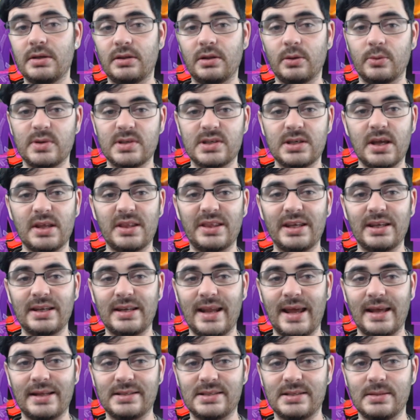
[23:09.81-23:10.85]
There was nothing
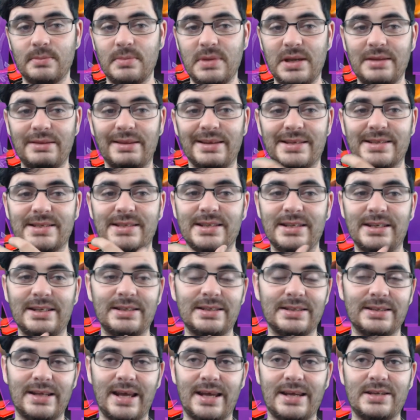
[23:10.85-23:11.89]
that, to me,
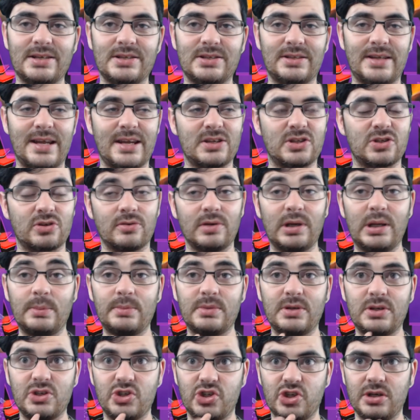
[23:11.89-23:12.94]
that
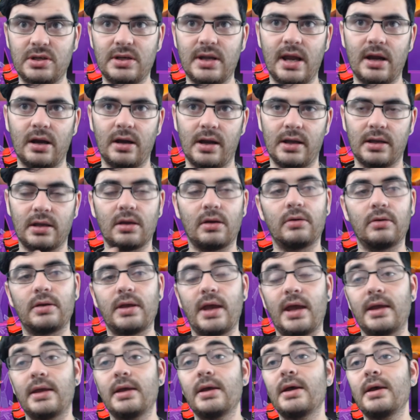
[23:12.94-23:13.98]
screamed generic,
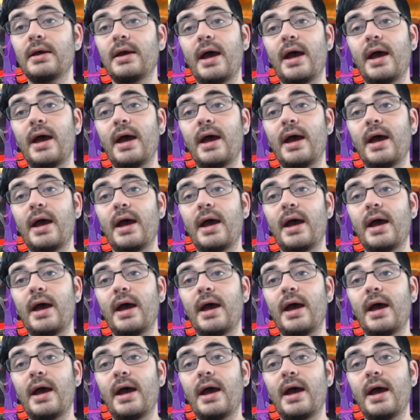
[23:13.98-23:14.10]
okay?